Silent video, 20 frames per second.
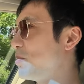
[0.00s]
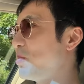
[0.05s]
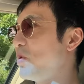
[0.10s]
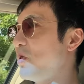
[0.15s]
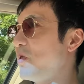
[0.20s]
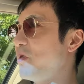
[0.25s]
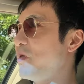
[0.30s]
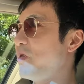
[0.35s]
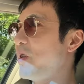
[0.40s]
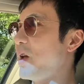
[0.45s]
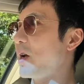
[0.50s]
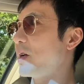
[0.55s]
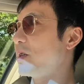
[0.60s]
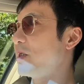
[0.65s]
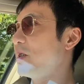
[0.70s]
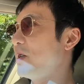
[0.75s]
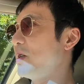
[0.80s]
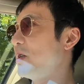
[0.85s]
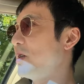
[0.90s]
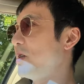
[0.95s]

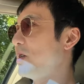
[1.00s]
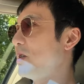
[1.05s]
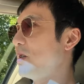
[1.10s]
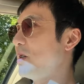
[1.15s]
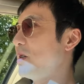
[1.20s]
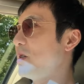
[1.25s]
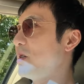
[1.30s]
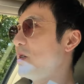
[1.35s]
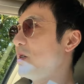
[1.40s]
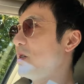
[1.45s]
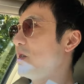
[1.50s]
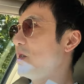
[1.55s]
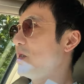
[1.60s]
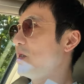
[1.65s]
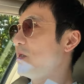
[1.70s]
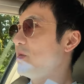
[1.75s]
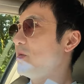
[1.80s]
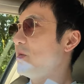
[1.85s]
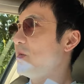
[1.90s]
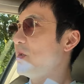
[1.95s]
perfect
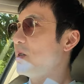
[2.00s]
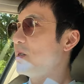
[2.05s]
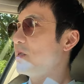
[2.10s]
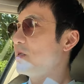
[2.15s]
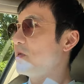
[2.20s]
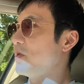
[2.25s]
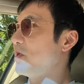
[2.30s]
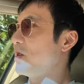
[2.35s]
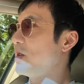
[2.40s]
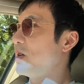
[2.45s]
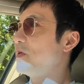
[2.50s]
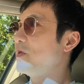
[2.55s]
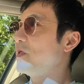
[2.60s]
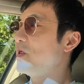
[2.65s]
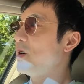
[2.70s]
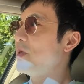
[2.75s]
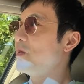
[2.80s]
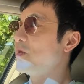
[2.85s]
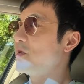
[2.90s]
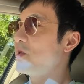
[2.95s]

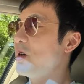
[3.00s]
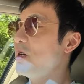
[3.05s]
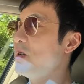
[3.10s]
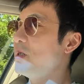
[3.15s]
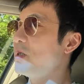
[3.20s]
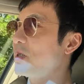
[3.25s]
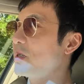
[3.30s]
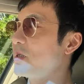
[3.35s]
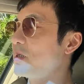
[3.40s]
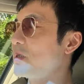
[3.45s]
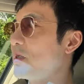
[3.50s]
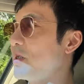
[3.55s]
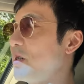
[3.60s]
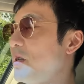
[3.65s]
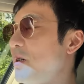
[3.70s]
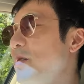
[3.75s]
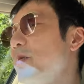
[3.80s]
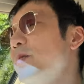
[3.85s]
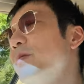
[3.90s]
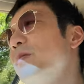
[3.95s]
whatever I'm grinding,
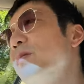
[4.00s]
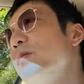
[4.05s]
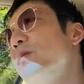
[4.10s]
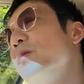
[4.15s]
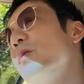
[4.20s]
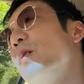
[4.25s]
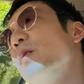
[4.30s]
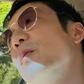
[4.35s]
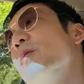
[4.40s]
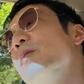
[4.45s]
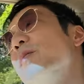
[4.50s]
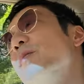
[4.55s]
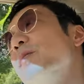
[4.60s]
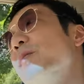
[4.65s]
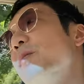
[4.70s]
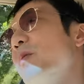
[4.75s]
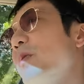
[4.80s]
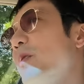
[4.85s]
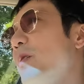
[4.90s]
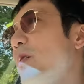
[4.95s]
okay? So
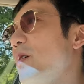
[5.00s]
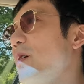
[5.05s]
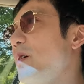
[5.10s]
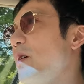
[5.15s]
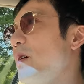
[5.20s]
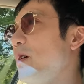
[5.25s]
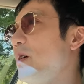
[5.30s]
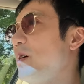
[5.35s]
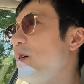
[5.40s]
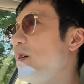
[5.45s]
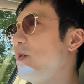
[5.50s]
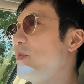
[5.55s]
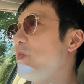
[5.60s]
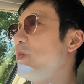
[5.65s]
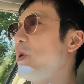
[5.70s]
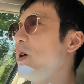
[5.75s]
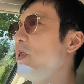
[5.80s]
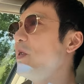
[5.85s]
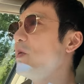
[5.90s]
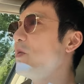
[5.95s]

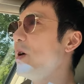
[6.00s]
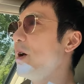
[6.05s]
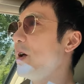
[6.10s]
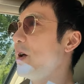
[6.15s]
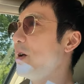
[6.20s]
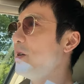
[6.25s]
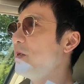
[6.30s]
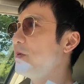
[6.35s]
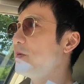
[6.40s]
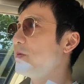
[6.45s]
by the way,